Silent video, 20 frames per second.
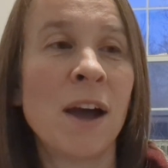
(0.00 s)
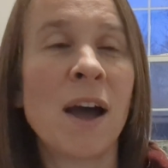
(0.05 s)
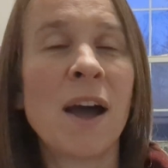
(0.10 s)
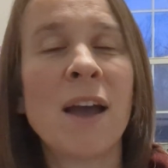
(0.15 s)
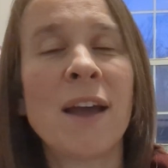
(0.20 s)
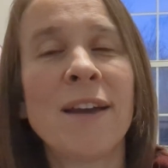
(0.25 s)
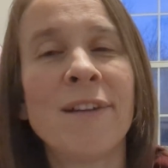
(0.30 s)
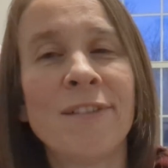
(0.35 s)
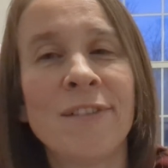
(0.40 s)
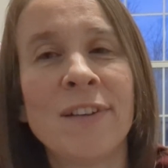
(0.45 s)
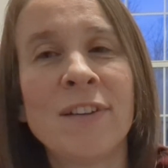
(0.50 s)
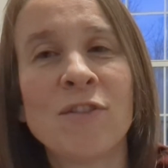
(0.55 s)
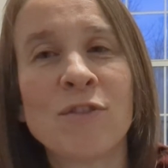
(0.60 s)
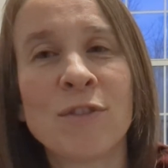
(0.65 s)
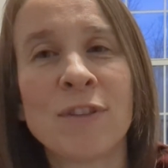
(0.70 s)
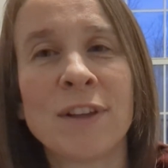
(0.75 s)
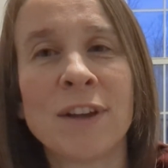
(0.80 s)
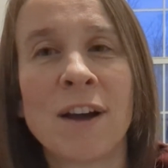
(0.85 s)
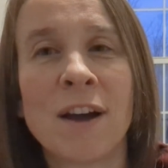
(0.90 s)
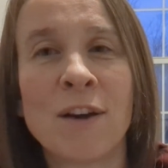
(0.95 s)
I
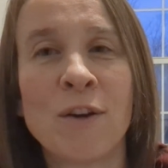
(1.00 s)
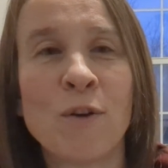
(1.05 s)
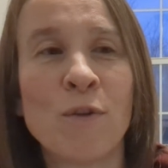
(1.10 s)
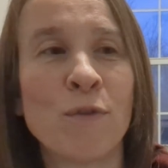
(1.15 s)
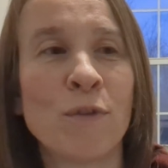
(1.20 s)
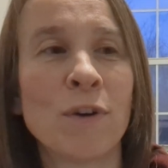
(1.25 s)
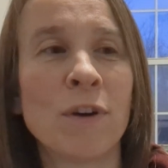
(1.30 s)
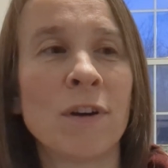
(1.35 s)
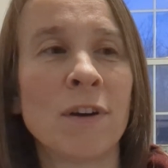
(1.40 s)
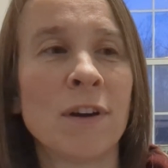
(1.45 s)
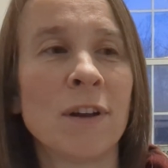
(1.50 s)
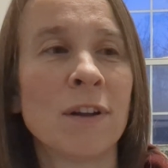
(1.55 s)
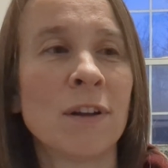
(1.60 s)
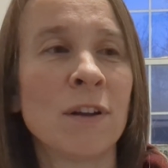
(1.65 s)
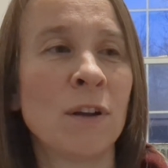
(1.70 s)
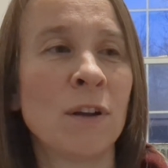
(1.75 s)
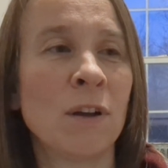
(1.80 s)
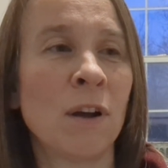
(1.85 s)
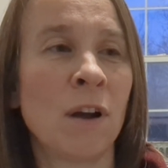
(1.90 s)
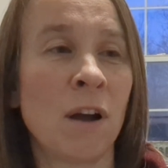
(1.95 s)
eventually got over
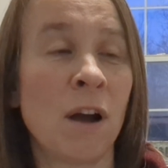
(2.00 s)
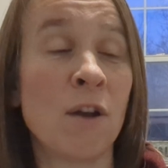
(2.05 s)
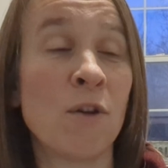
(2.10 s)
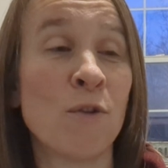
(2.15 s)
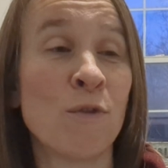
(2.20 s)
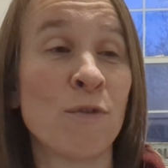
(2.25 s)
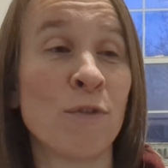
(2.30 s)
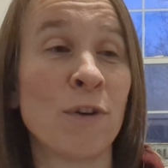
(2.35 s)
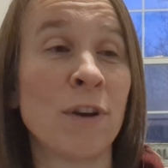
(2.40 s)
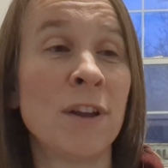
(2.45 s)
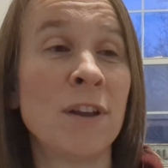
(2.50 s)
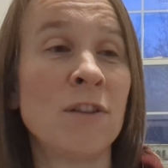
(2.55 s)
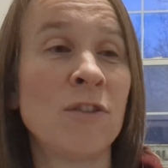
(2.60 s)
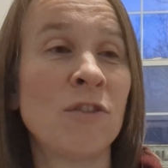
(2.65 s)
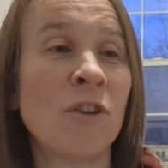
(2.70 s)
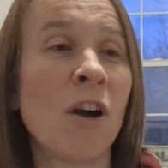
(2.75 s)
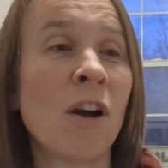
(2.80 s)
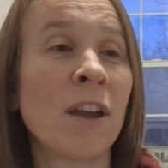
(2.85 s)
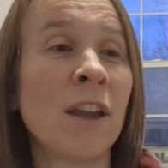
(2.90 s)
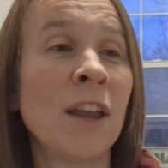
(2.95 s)
got over it,
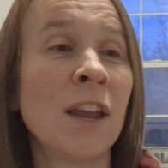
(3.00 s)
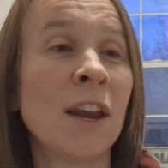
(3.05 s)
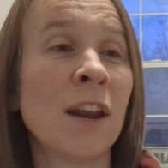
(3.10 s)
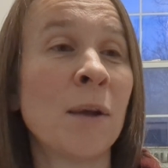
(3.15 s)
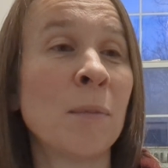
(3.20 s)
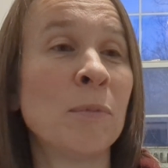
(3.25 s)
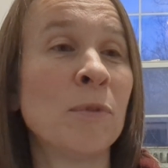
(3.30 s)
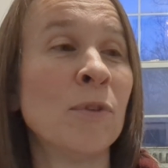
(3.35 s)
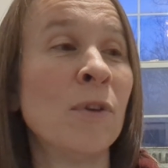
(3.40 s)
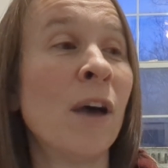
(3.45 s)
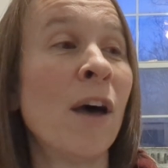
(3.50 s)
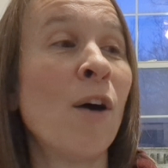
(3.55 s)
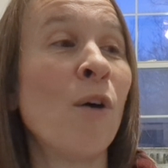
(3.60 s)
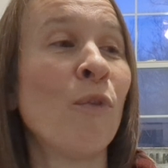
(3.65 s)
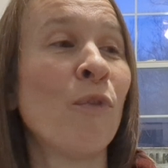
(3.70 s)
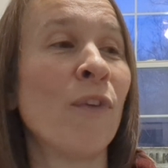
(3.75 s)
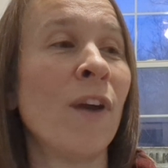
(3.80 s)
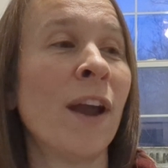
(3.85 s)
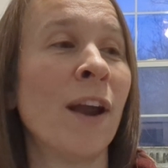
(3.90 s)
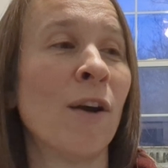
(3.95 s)
chalking it up to
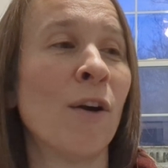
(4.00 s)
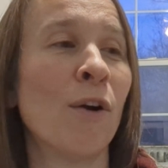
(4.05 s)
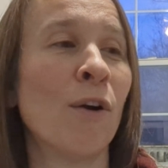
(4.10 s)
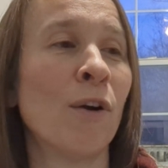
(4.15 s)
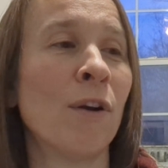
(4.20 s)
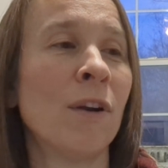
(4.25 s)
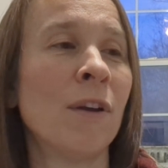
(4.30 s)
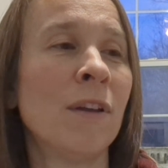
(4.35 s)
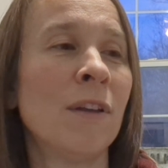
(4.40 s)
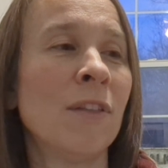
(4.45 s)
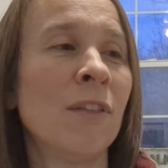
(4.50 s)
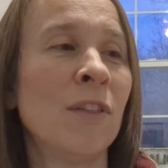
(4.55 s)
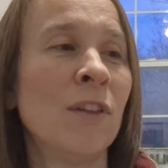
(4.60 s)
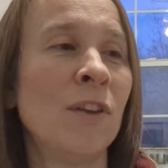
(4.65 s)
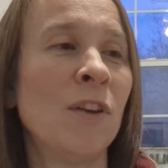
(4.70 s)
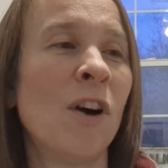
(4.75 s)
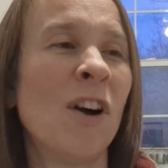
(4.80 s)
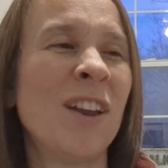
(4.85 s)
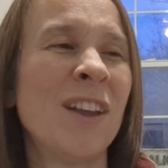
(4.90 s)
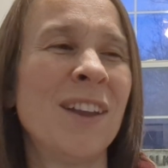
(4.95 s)
elf error. The
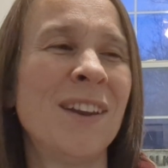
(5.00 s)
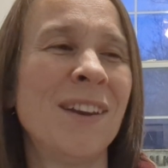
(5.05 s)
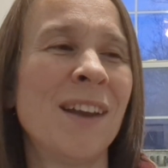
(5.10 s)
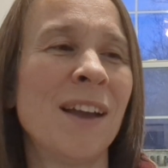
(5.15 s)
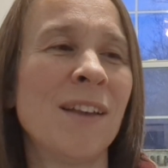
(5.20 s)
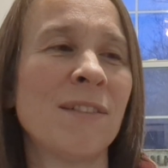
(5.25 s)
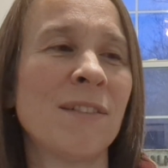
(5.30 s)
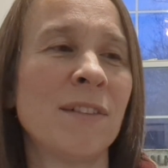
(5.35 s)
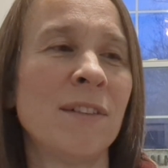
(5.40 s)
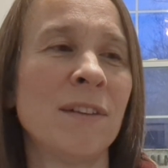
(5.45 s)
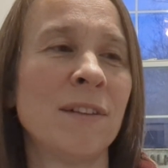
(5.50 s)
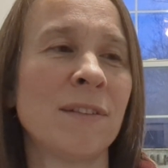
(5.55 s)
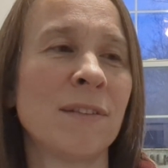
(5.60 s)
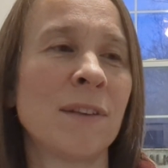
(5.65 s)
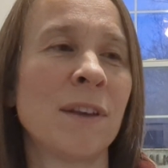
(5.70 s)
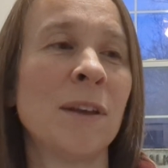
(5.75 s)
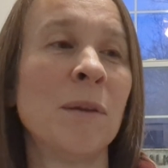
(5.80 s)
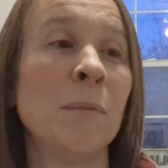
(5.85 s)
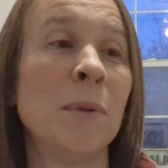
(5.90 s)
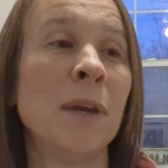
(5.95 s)
naughty and nice list
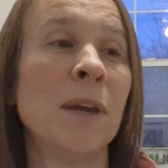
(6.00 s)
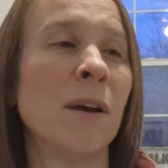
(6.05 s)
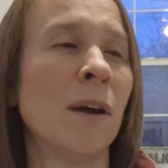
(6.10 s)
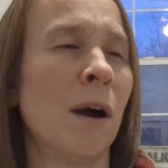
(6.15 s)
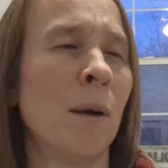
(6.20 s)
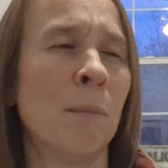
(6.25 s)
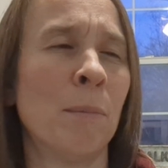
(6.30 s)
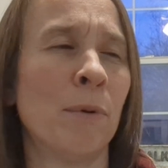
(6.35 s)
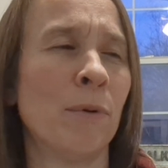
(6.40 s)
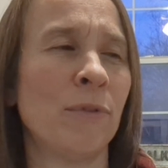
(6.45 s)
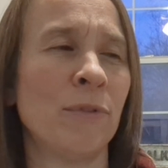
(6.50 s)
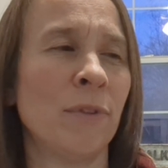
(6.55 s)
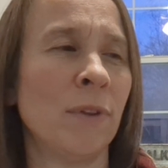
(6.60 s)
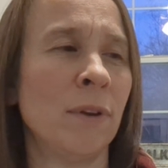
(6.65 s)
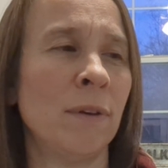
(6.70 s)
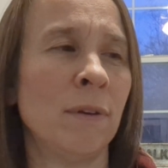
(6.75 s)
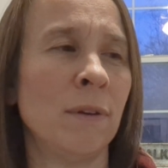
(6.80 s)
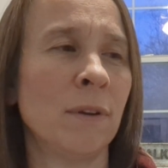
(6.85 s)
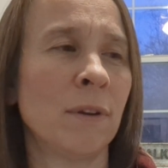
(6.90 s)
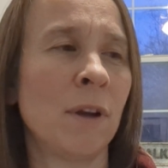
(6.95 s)
can be
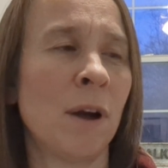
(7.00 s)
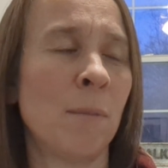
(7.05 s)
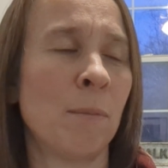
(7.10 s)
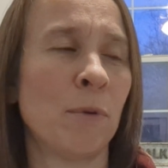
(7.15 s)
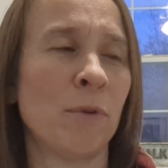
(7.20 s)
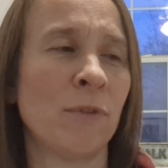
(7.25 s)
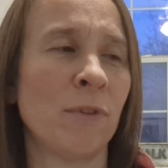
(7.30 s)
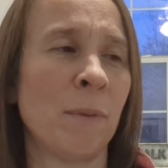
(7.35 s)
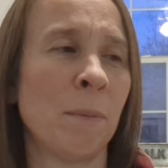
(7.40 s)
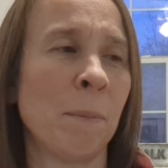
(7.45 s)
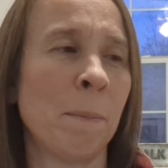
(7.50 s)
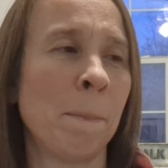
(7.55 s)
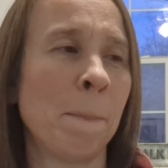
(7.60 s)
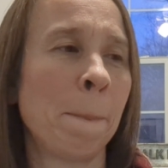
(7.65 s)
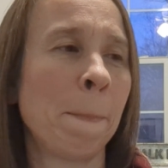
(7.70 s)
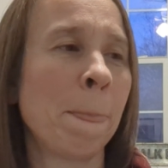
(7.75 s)
cumbersome, cumbersome.